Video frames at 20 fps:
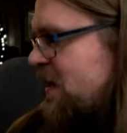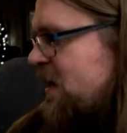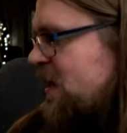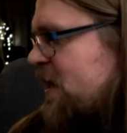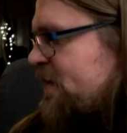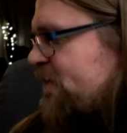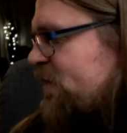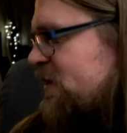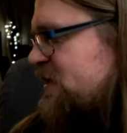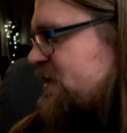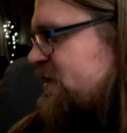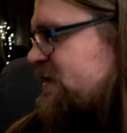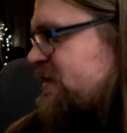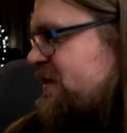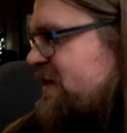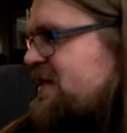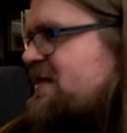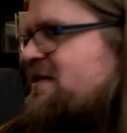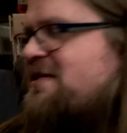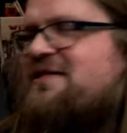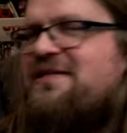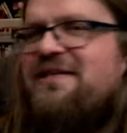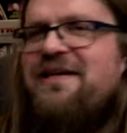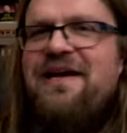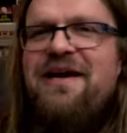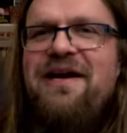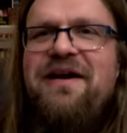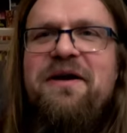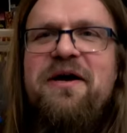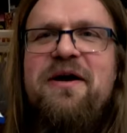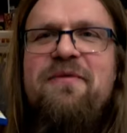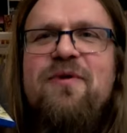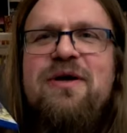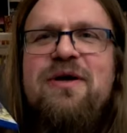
I watched this, and I